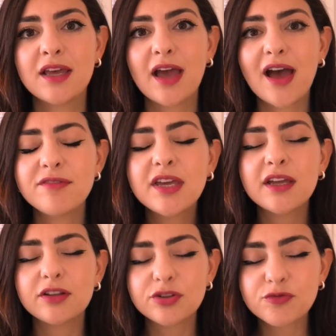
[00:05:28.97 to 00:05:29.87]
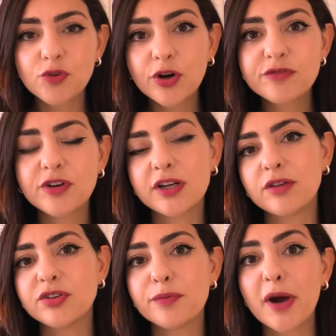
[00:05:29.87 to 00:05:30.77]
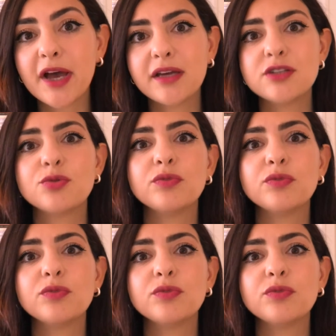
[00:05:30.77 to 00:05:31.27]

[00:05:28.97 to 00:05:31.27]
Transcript: having it at the forefront of your mind,